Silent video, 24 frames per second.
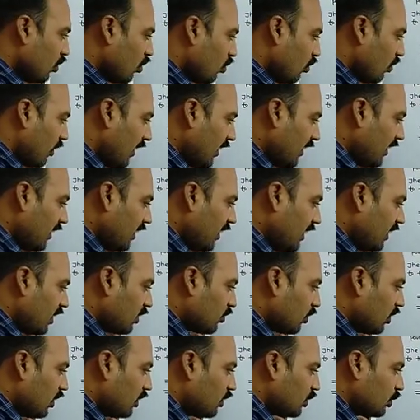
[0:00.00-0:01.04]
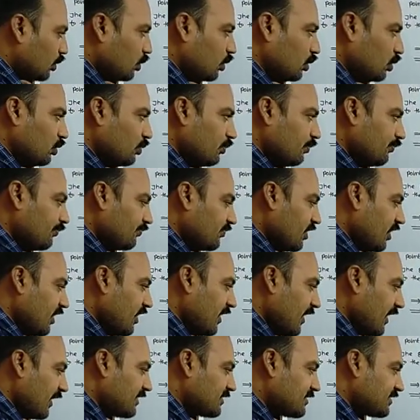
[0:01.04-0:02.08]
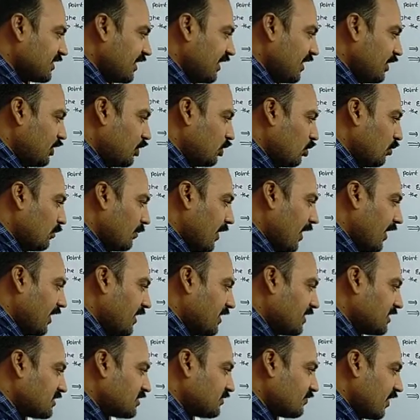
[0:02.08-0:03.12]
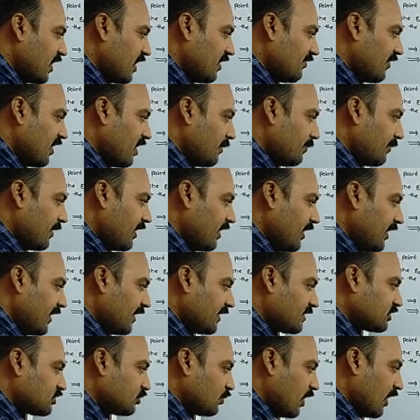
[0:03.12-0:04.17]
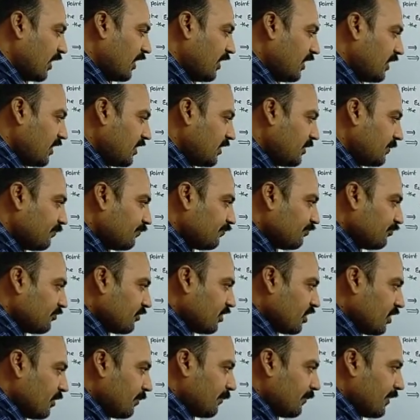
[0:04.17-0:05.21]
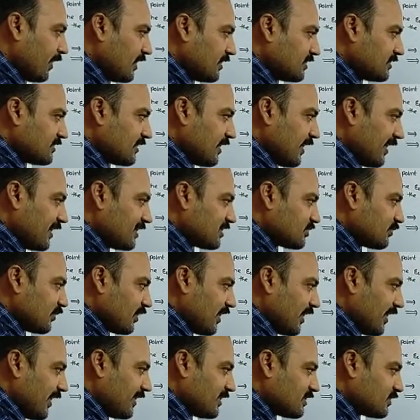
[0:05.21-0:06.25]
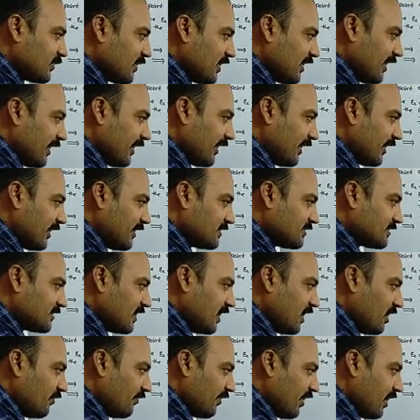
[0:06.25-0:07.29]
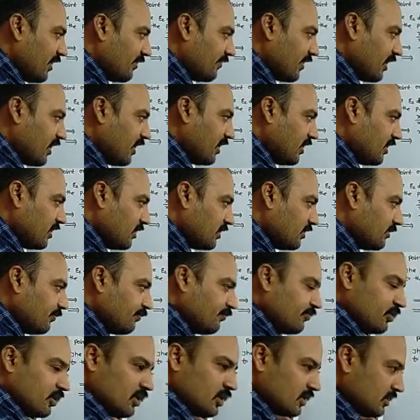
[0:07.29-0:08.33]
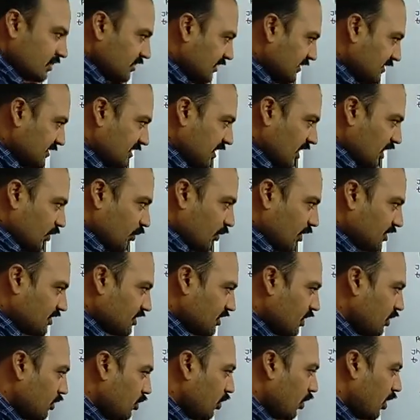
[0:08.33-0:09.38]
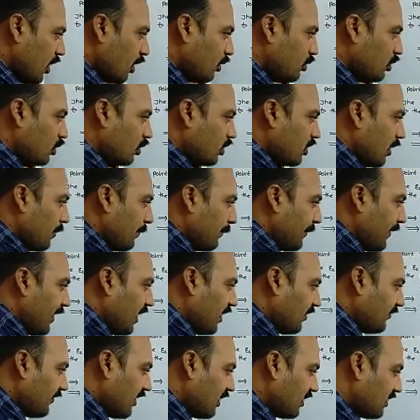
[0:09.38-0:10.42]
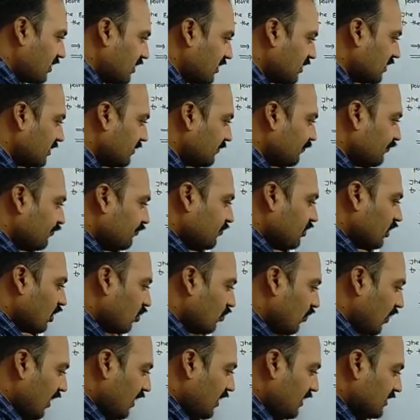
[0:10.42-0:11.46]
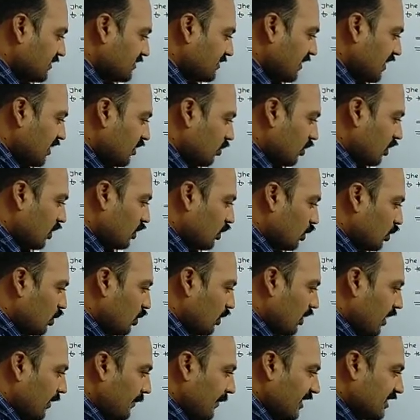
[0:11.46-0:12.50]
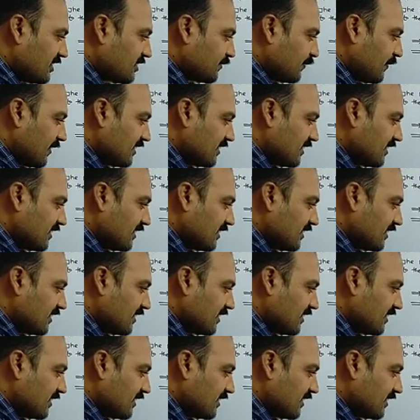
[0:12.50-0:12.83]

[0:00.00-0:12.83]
Y equal to x into minus y1 by x1 plus x1 get cancelled, y1. This equation you have to compare with y is equal to mx